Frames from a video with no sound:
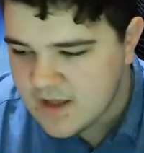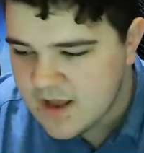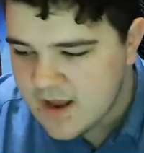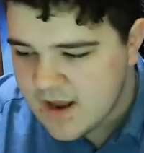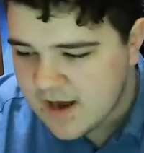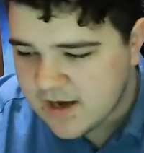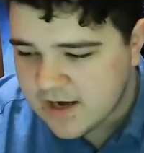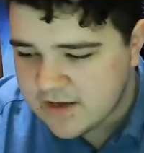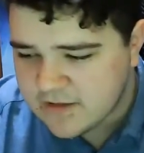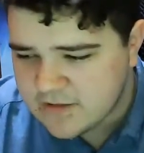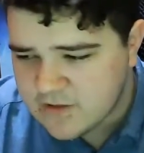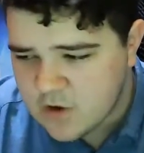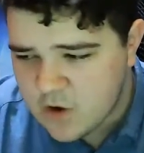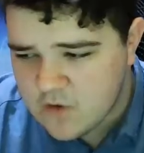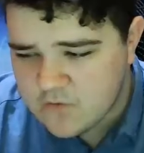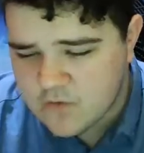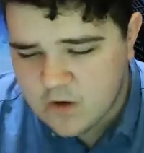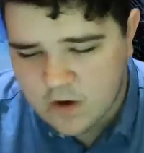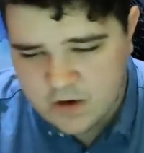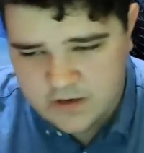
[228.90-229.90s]
And like, the
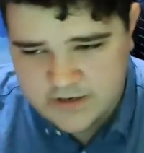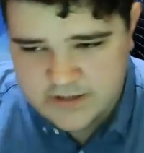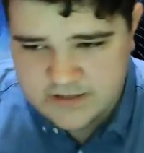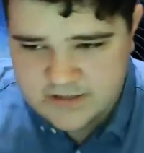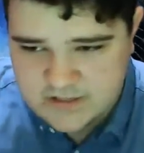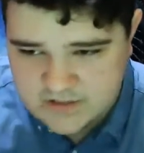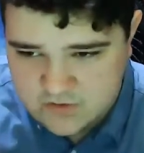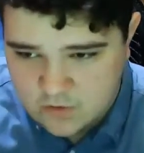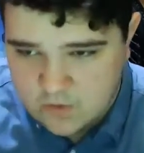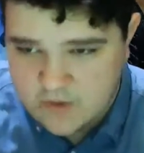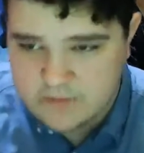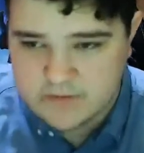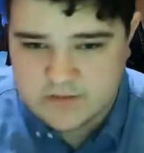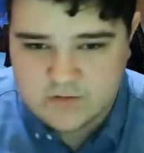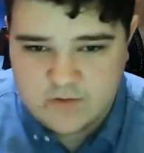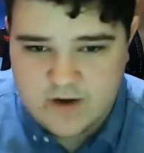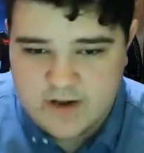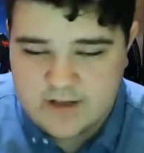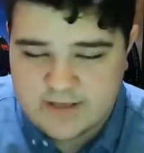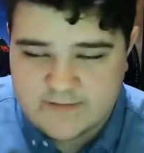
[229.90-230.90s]
overarching story was
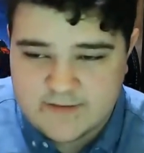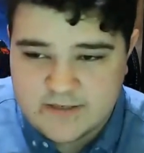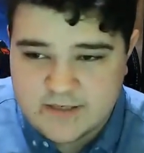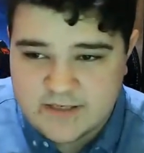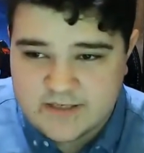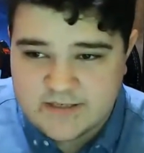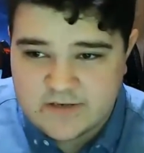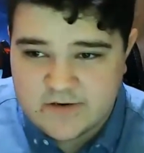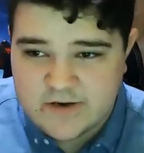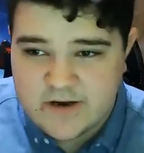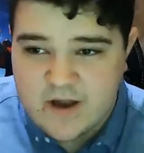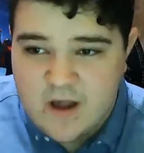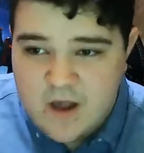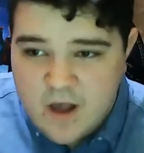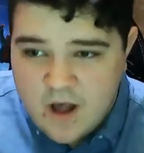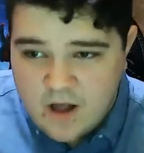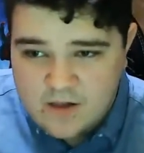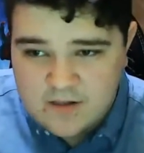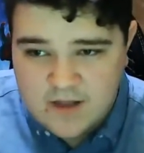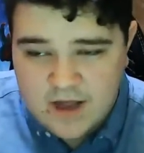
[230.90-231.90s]
great, especially considering
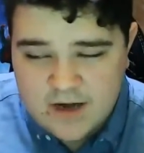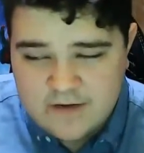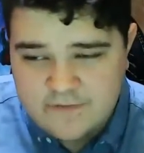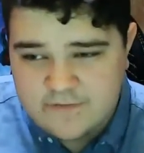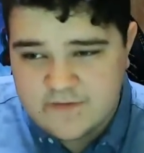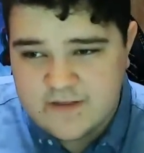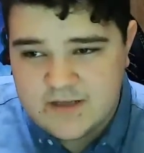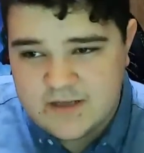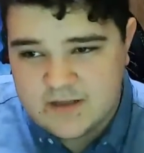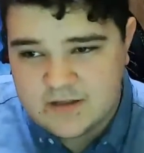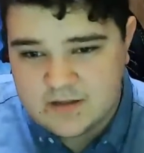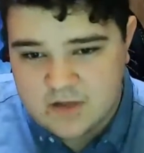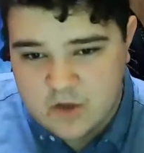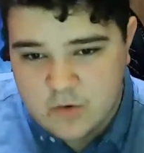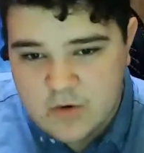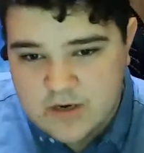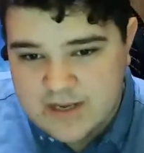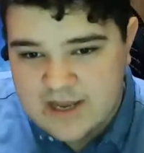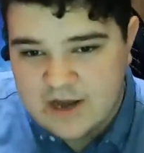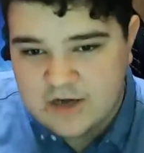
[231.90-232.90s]
a lot of the
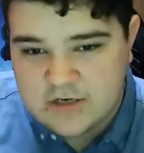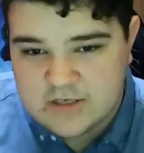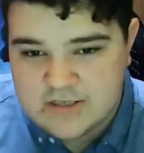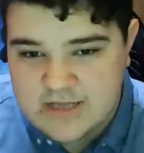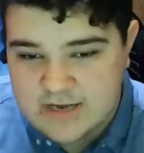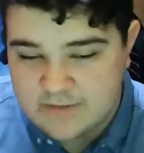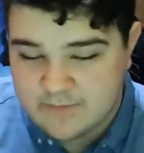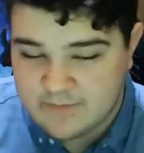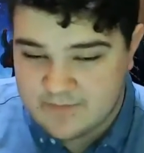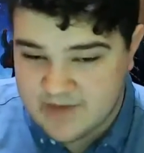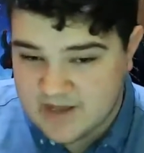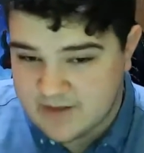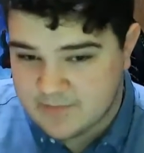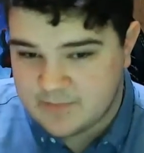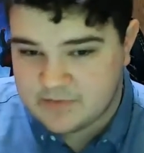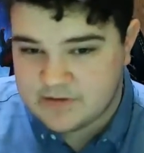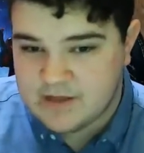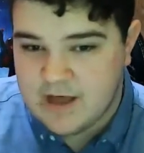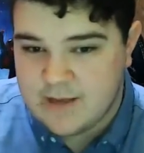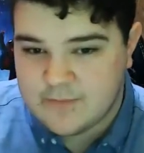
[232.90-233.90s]
lower characters had big
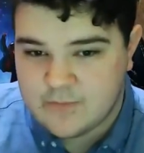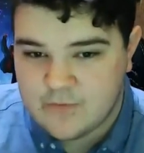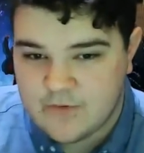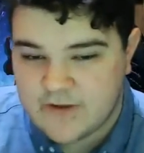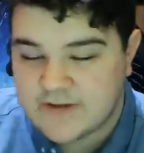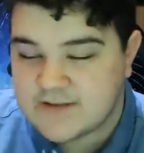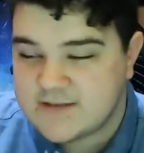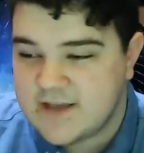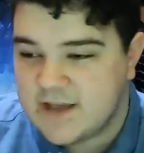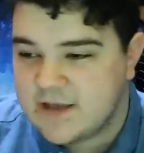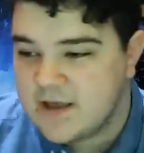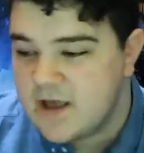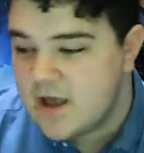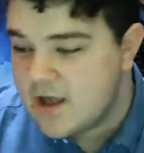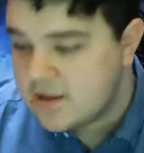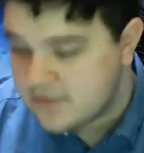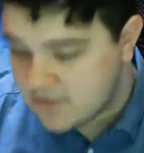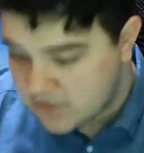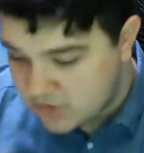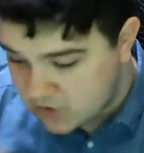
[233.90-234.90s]
plot points. Like,
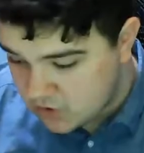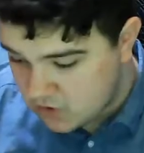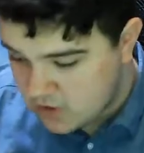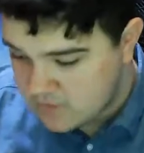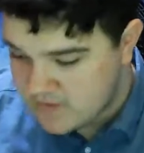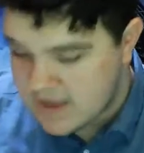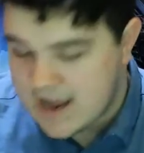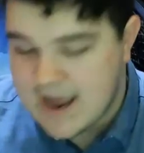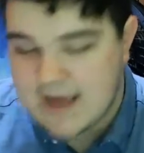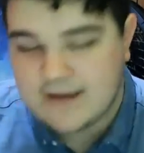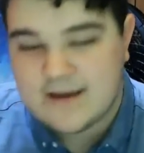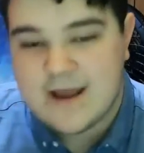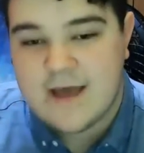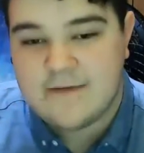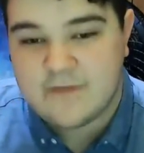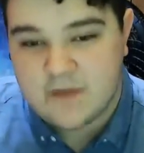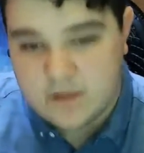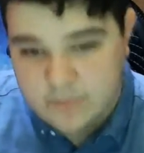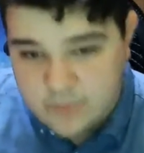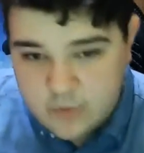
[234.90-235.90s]
the girl that had to
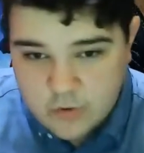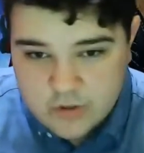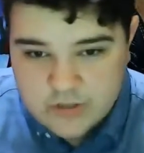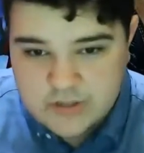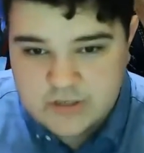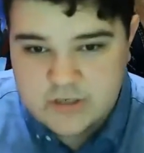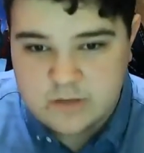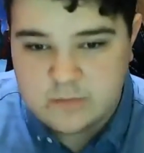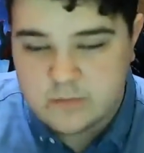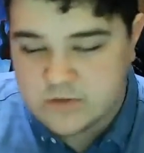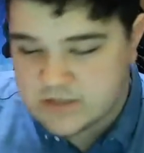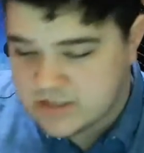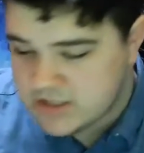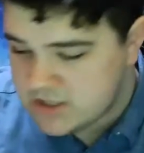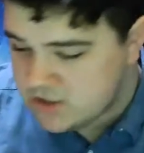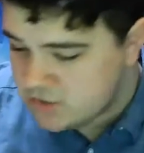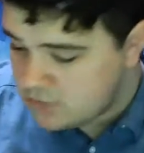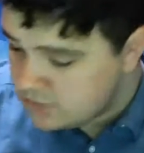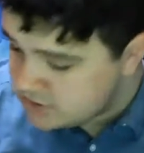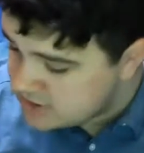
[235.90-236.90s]
have the abortion was
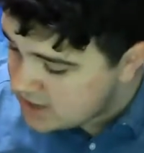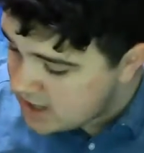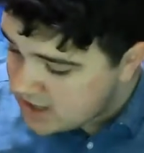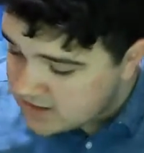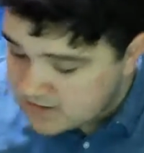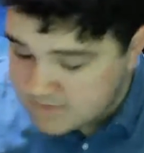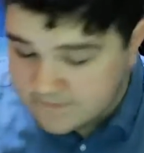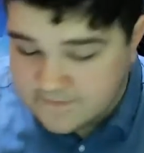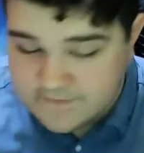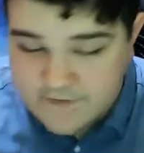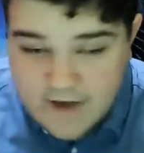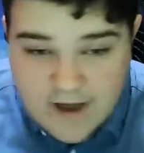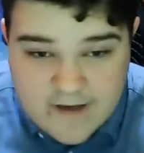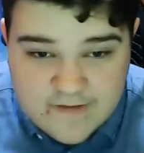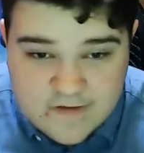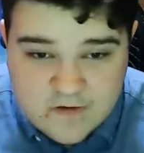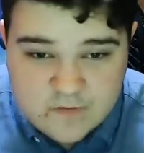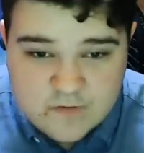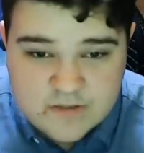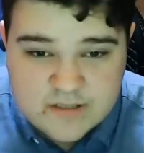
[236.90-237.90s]
huge, the
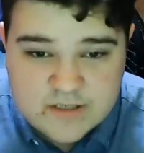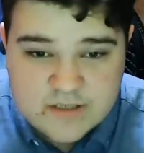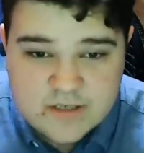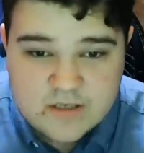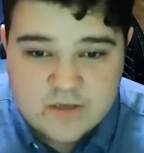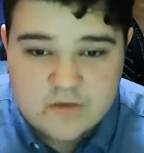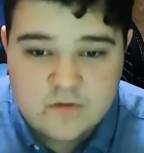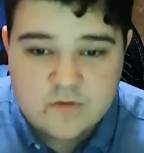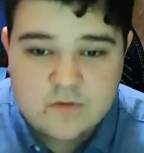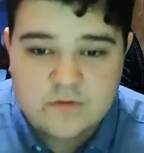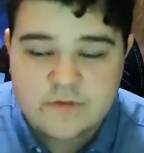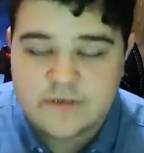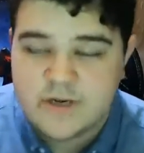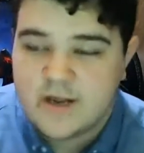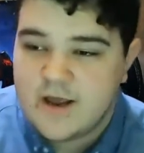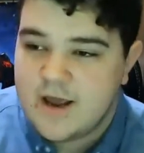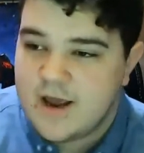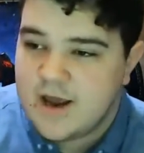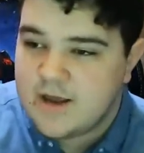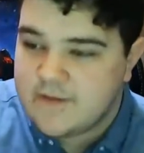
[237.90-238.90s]
father was huge,
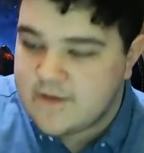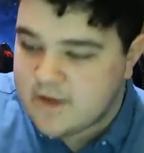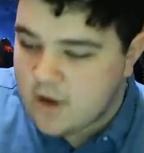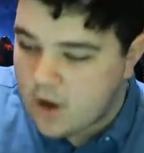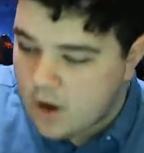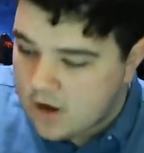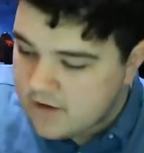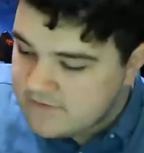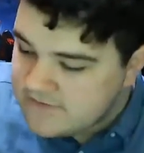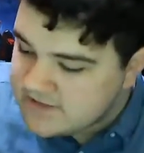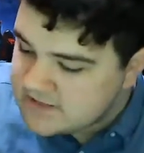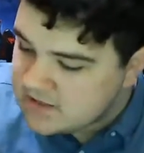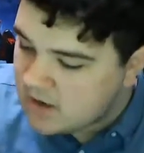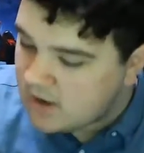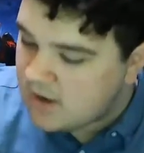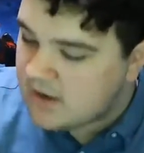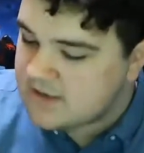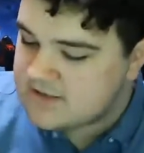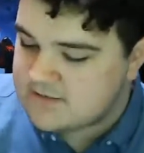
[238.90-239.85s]
and like, all of these awesome